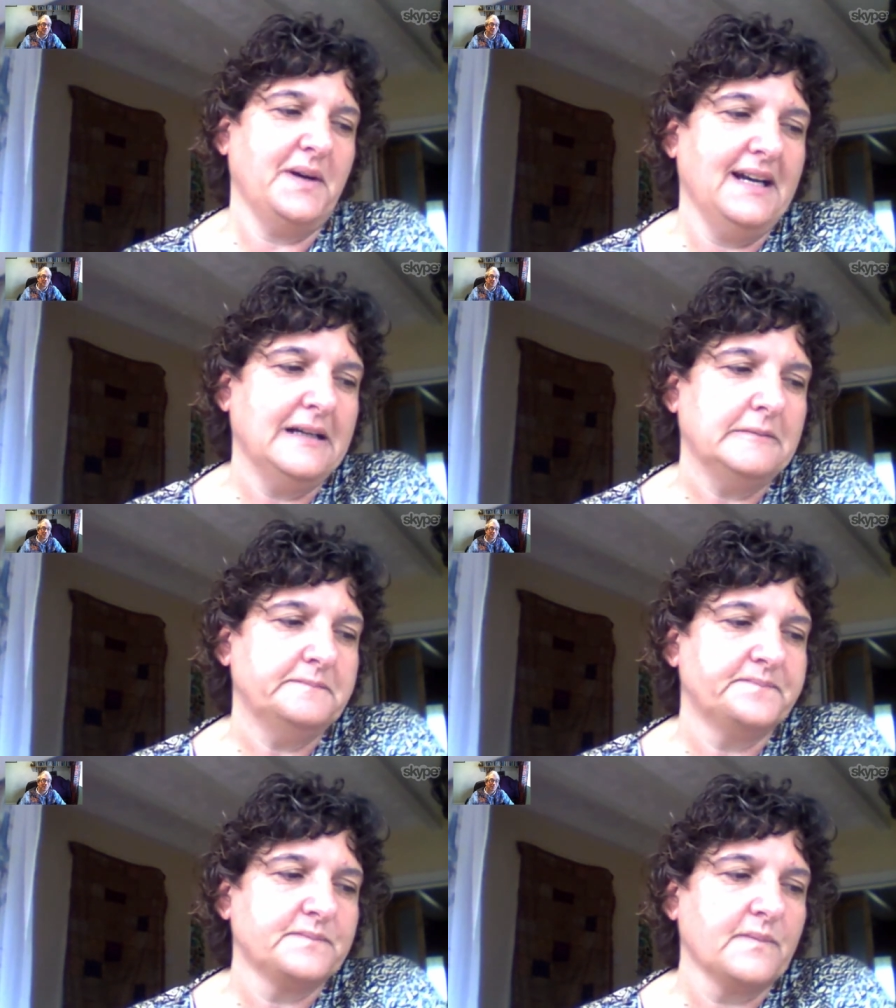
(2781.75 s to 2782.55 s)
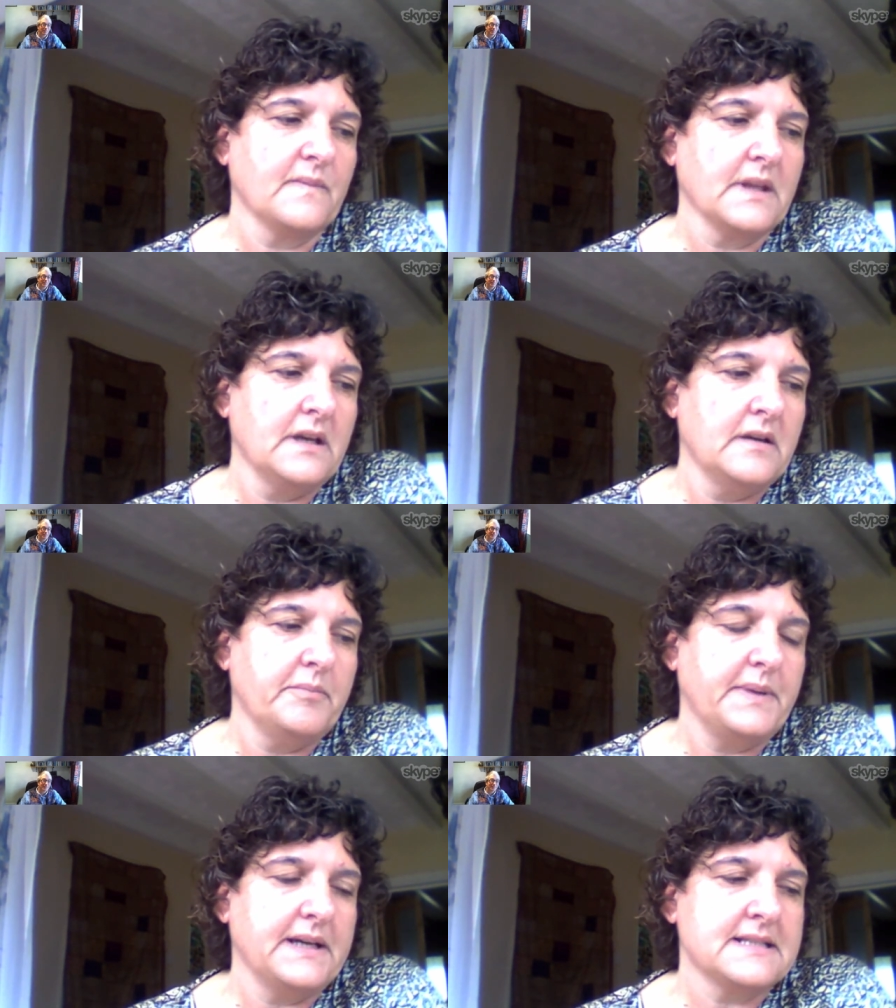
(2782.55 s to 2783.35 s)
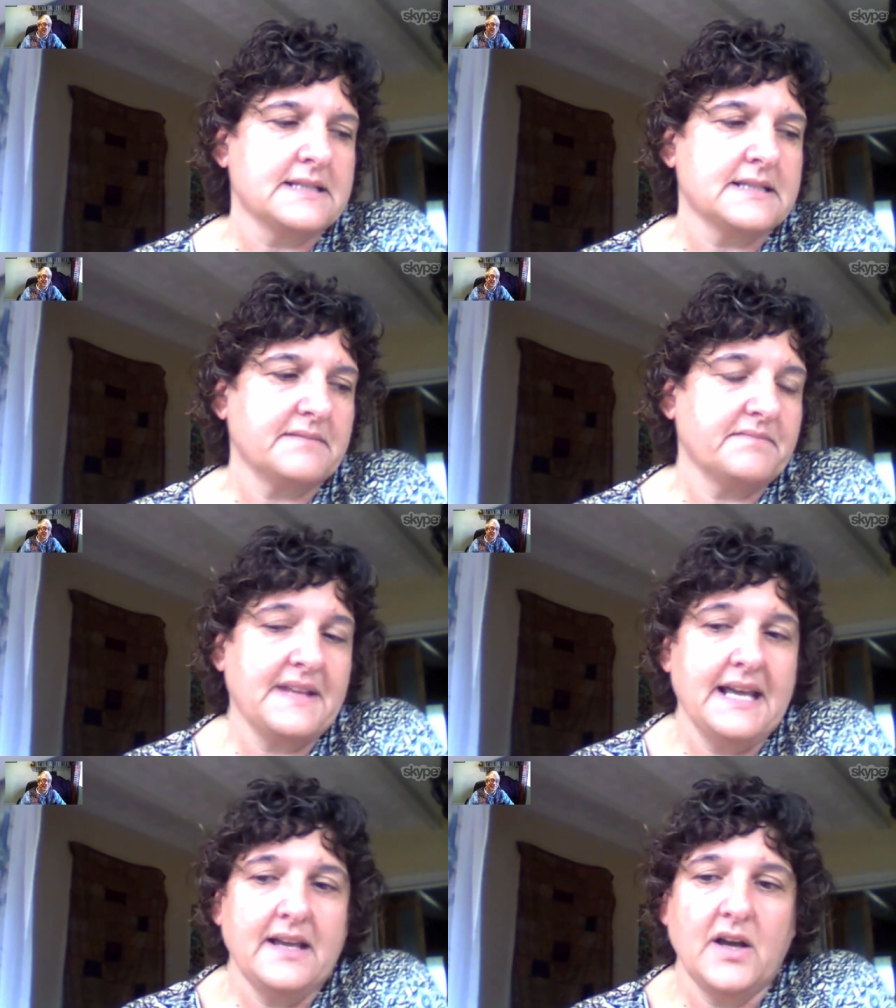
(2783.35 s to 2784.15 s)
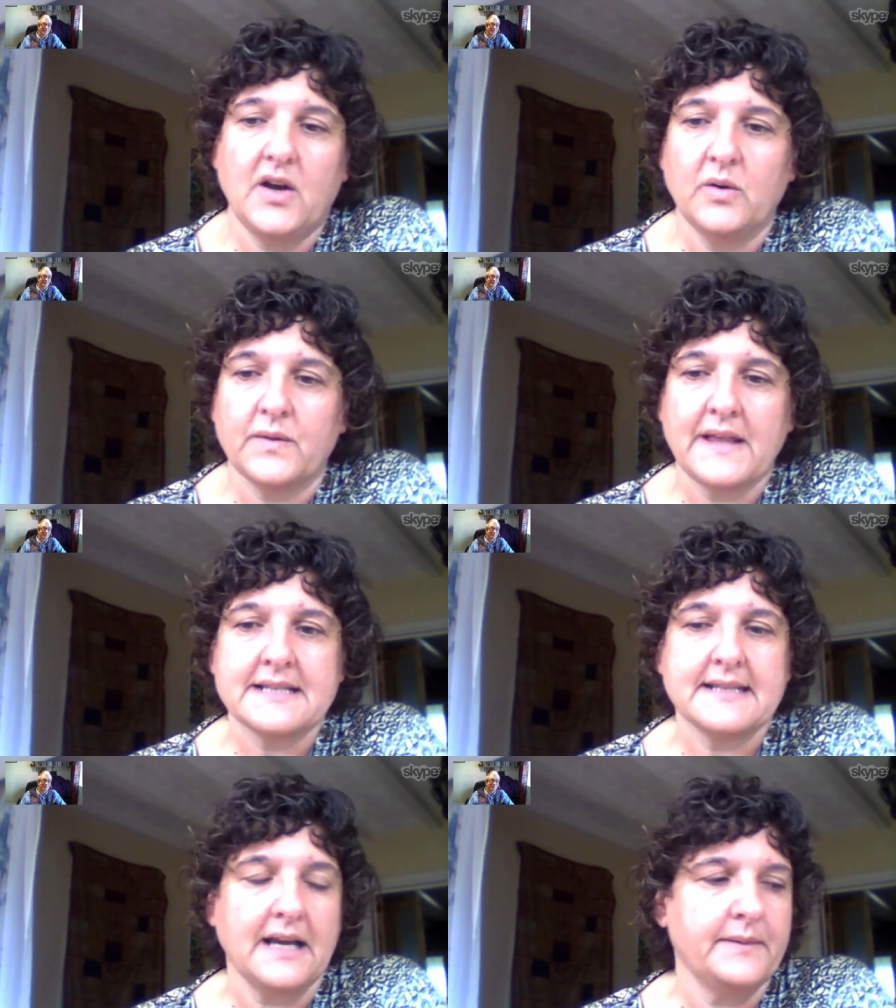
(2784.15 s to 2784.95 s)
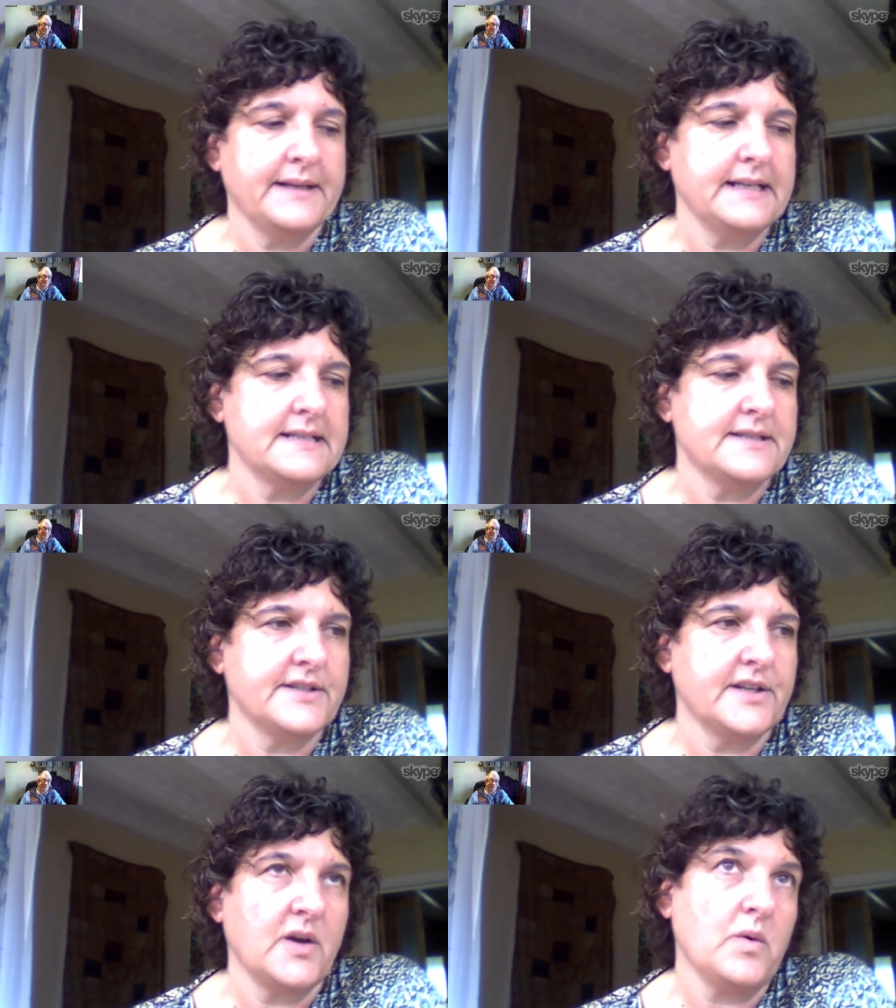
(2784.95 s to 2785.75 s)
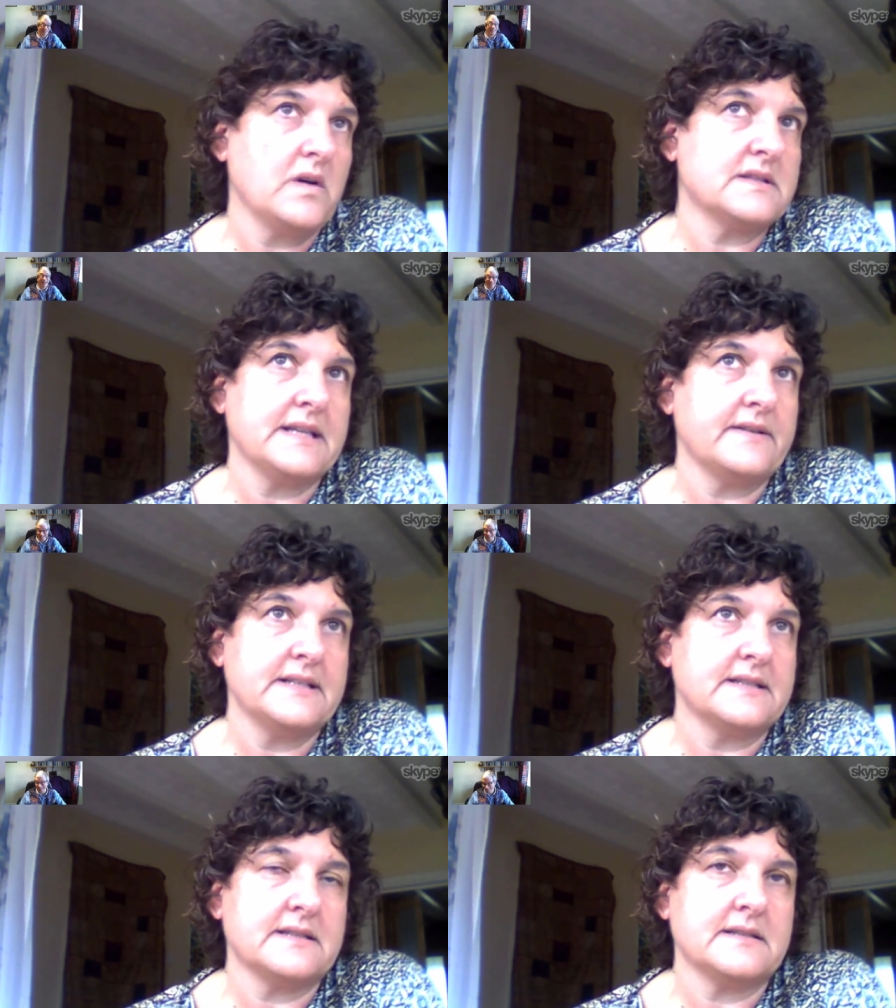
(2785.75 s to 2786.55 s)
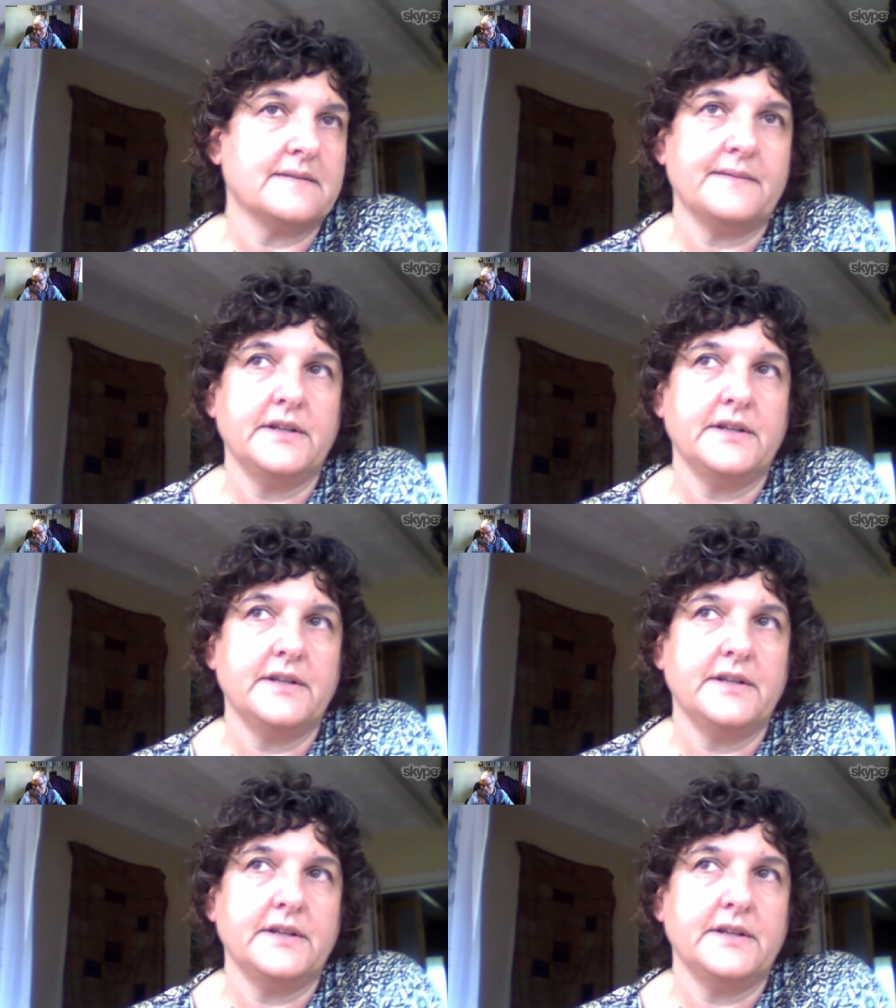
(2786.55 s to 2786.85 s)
Um, but hey ho, that's how it is, you know. That's how it is. Yeah.